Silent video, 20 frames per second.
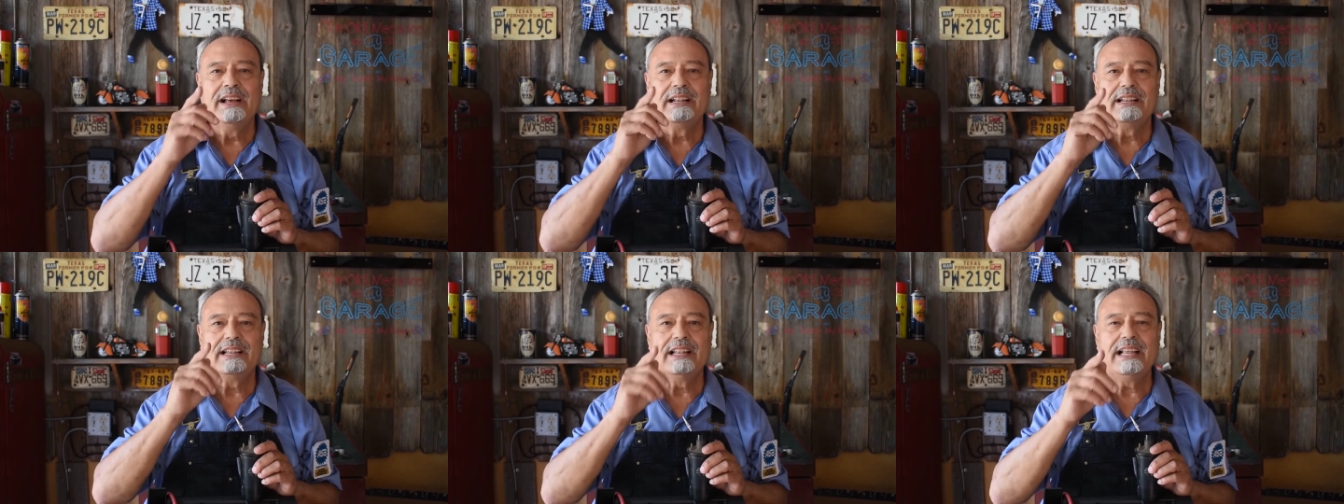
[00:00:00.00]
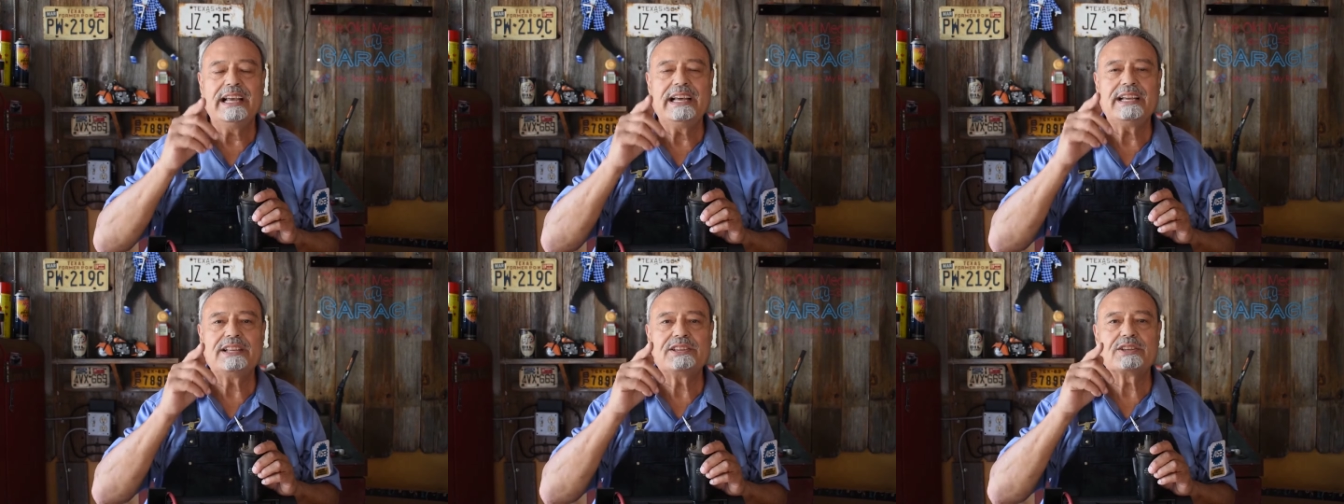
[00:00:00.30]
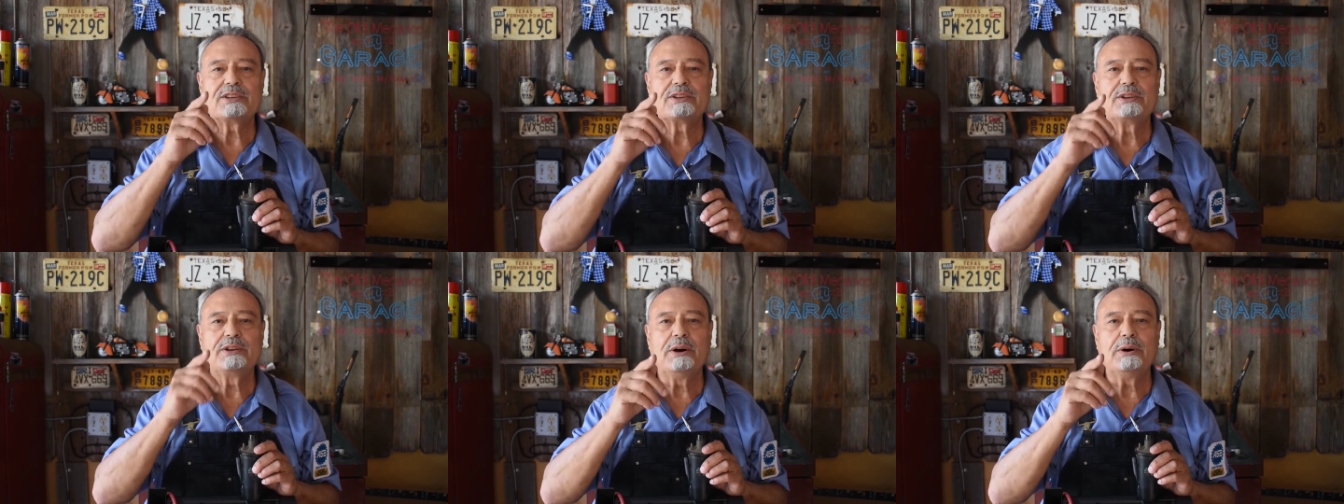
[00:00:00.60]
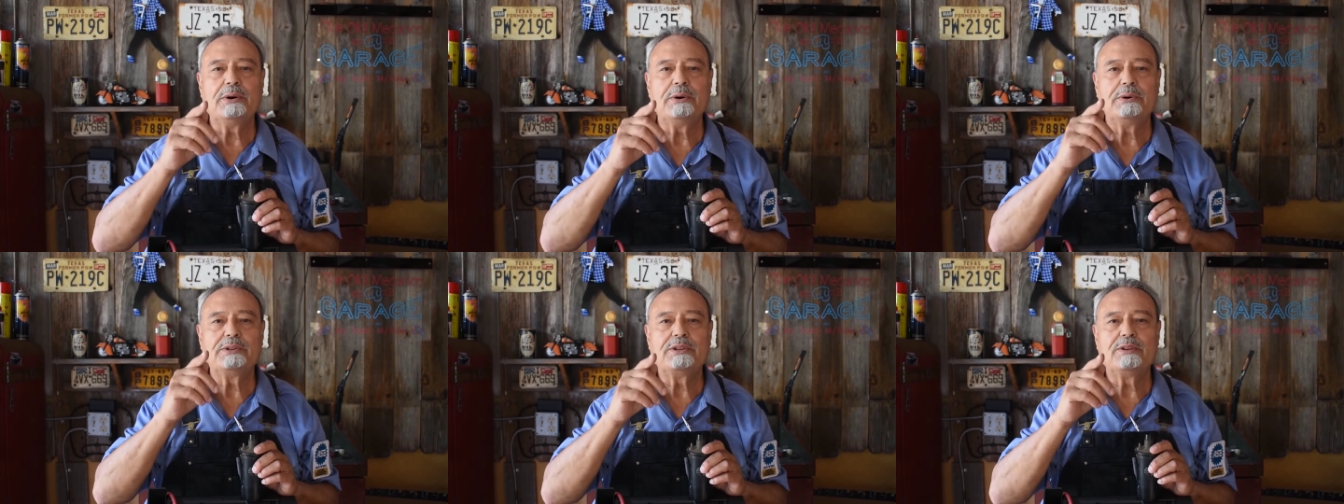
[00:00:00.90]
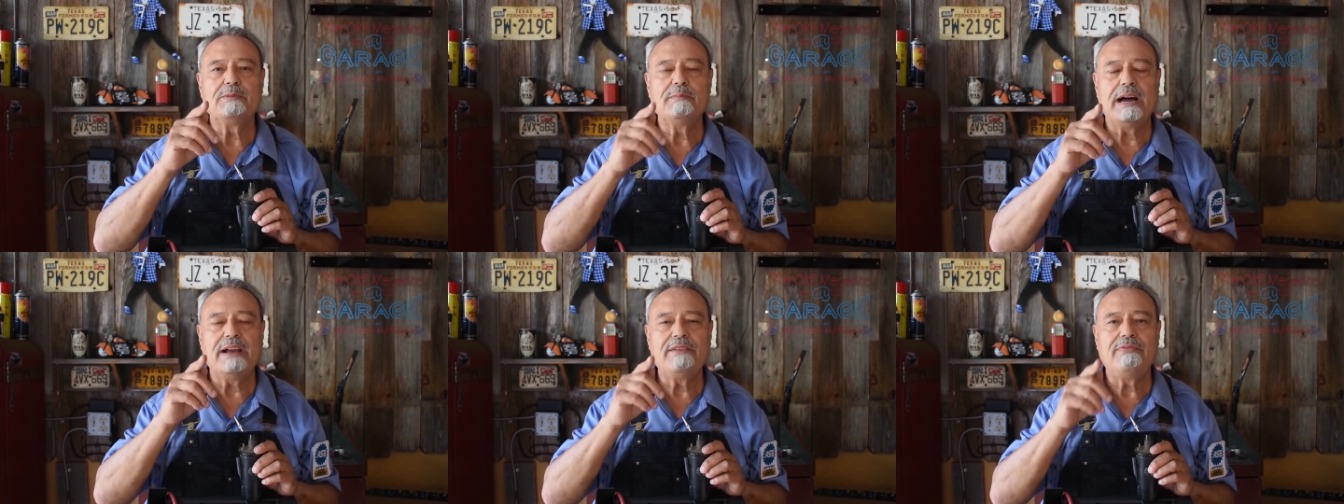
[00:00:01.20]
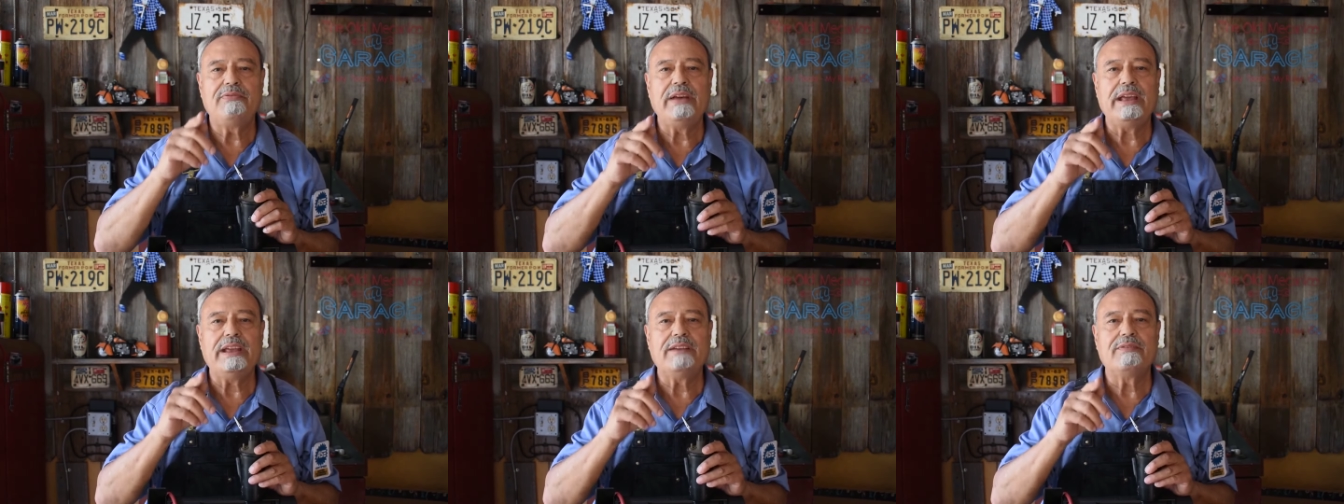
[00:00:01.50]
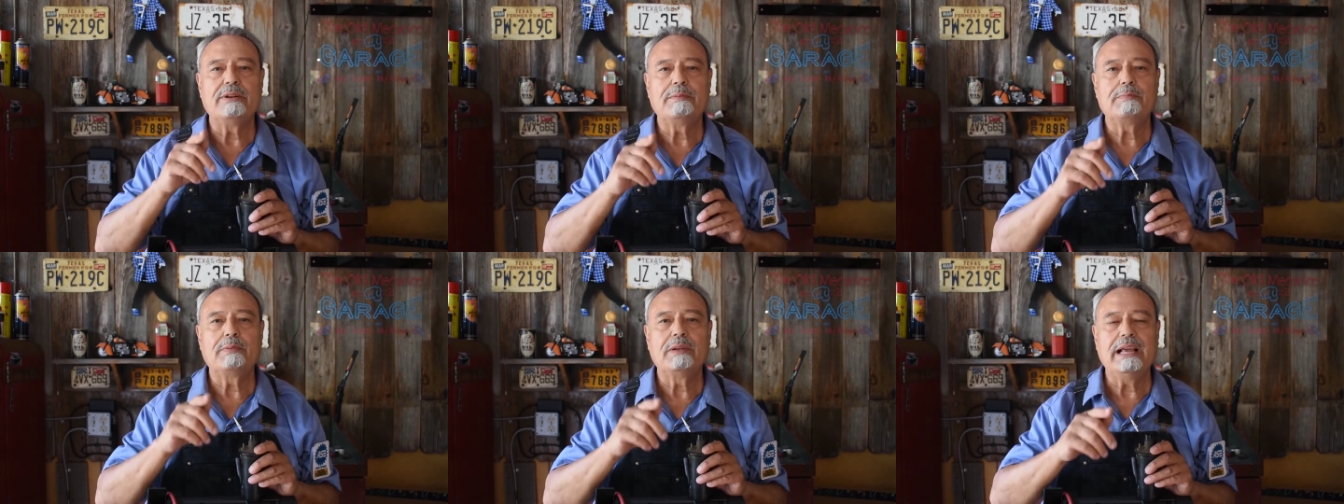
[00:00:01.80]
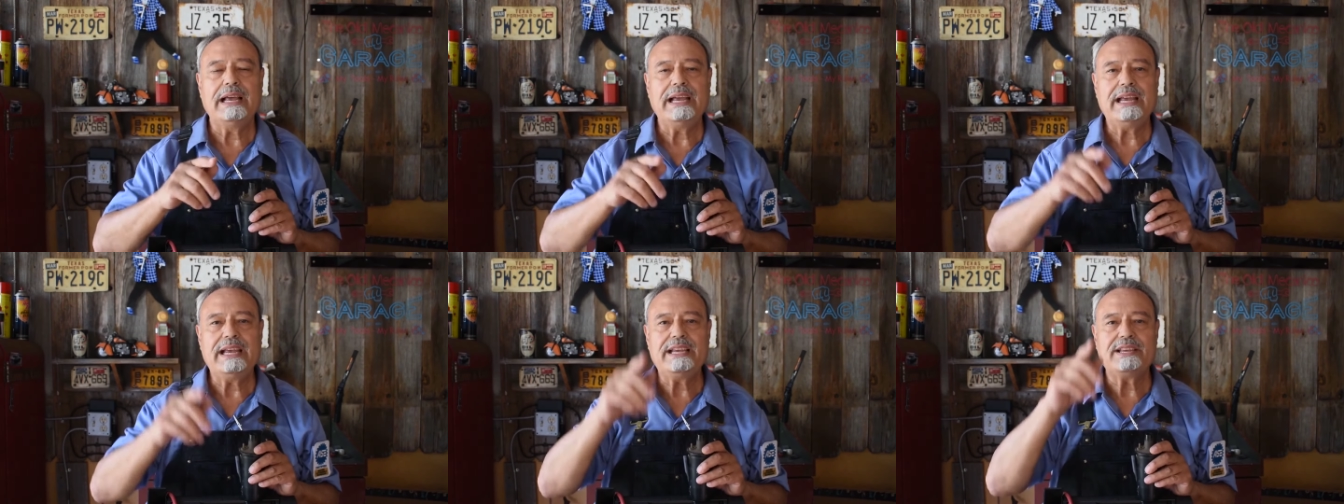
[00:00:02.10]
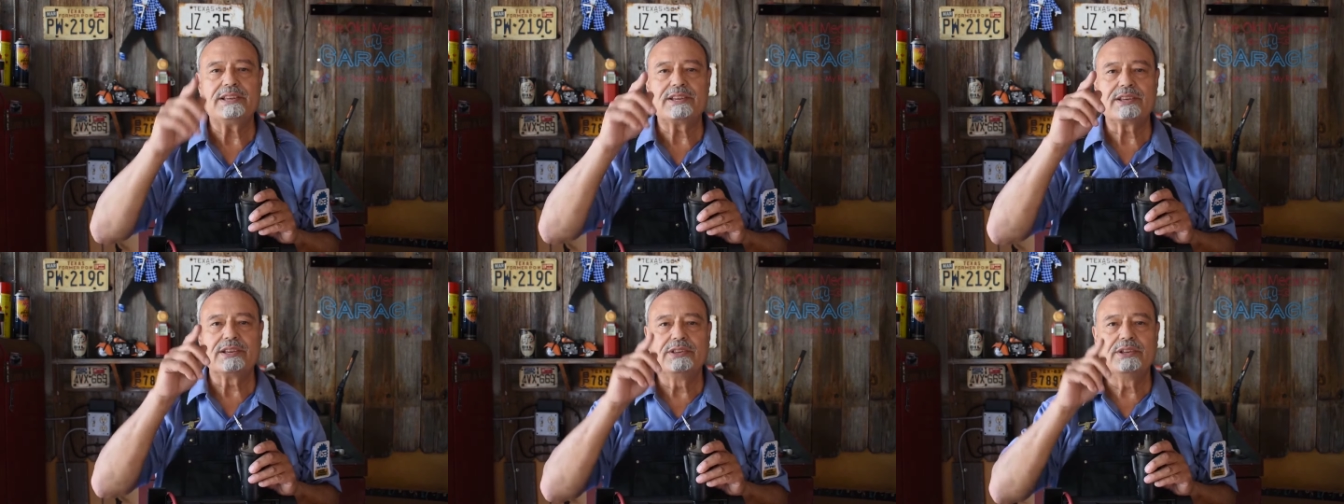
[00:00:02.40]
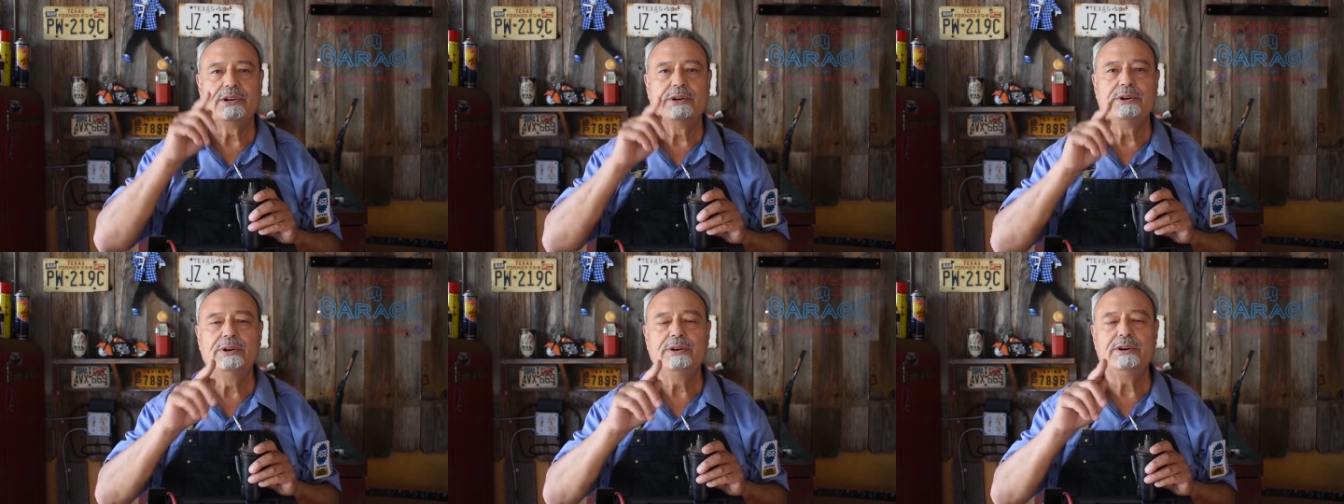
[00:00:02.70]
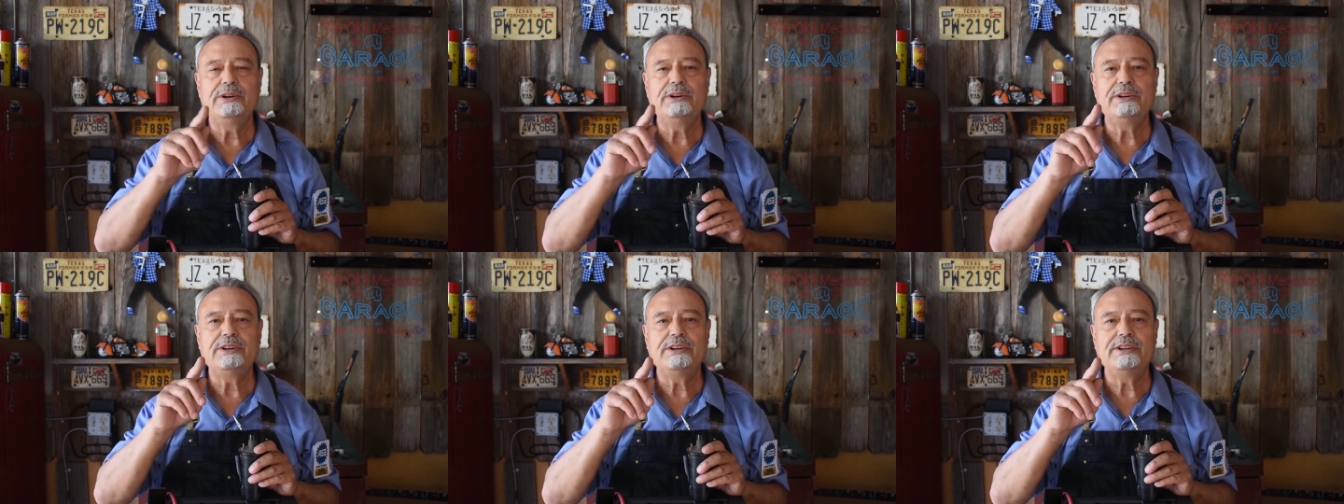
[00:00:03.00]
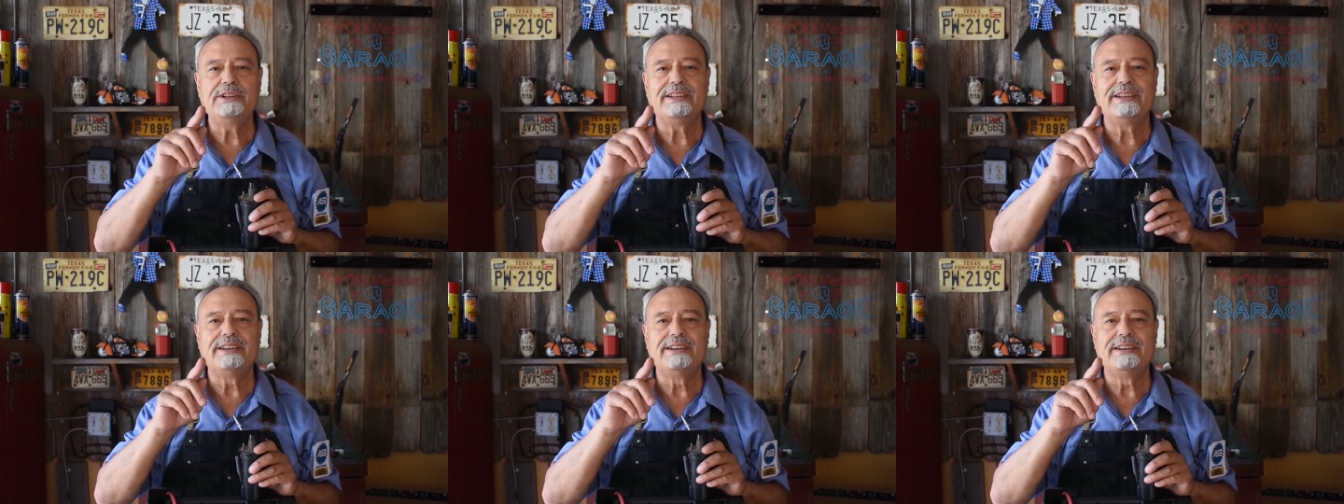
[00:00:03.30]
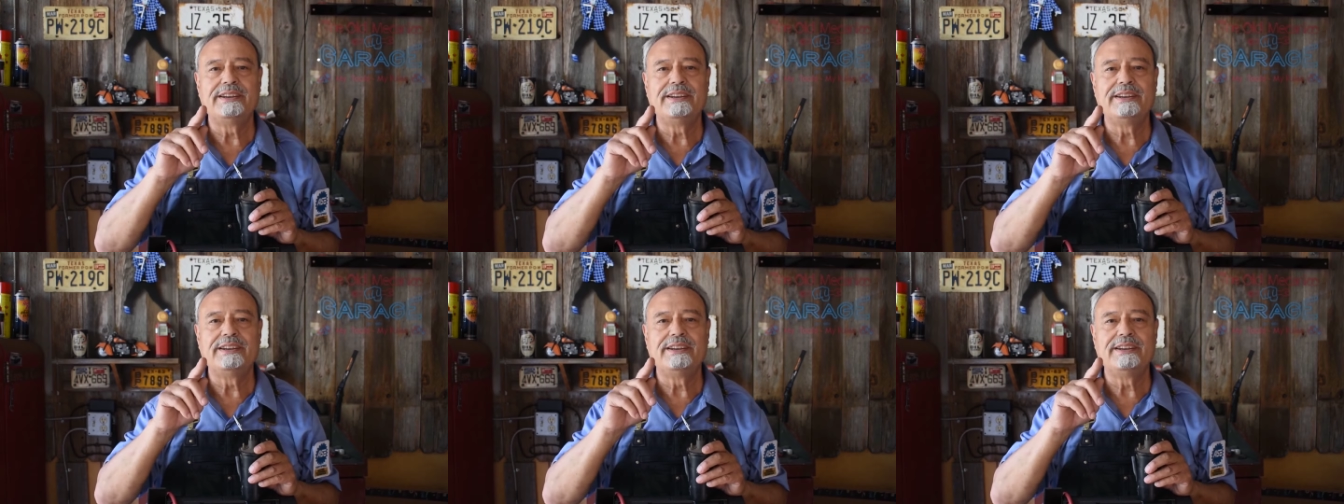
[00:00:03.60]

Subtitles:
Let's go to my favorite place, the hood.